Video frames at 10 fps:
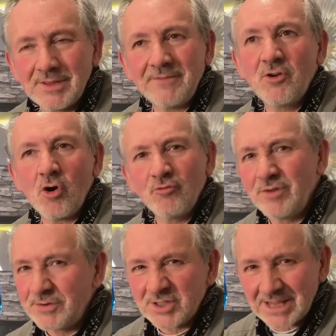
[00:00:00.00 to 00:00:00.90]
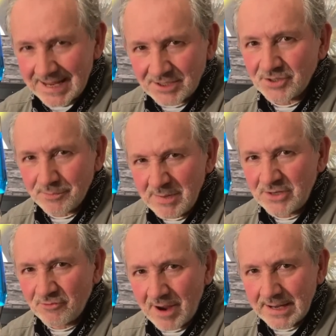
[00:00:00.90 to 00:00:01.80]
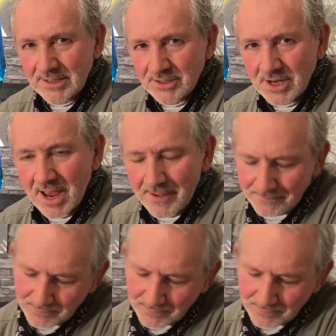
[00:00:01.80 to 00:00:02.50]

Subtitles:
got a recessed mid-range, yeah.